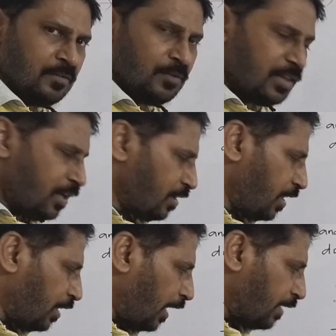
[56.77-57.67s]
whether
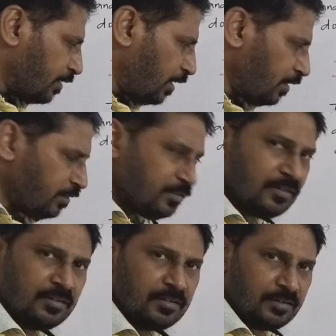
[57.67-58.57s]
they are asking
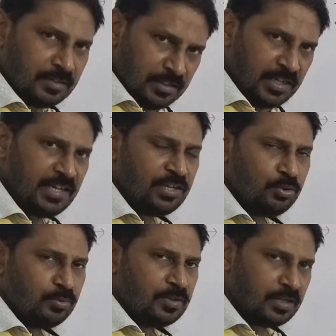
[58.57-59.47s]

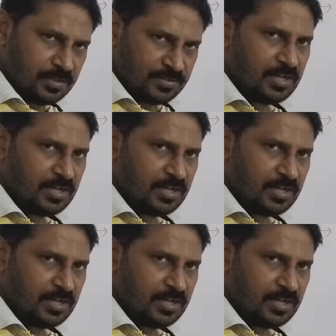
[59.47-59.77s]
dequeue, that is